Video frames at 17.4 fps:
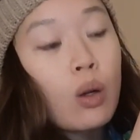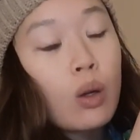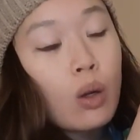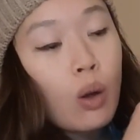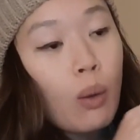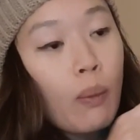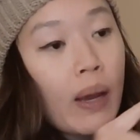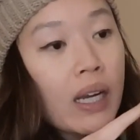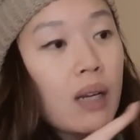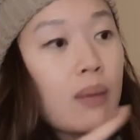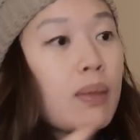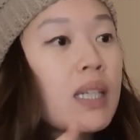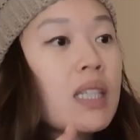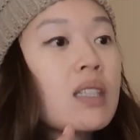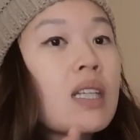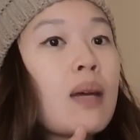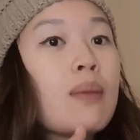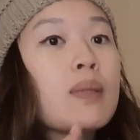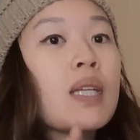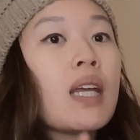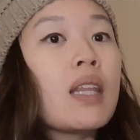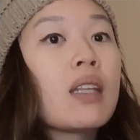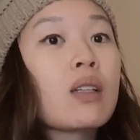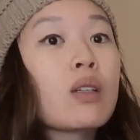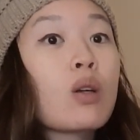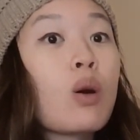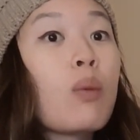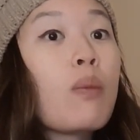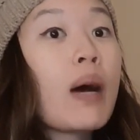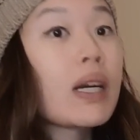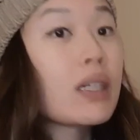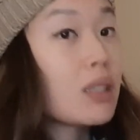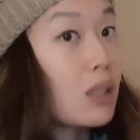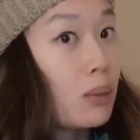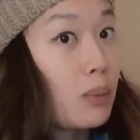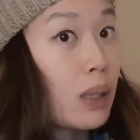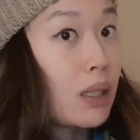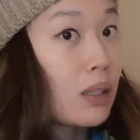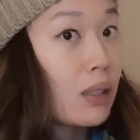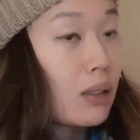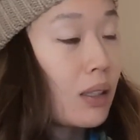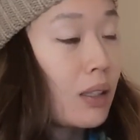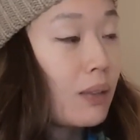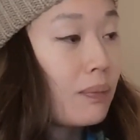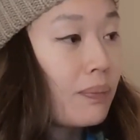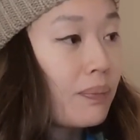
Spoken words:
go back on my steps and then go back to the parking lot.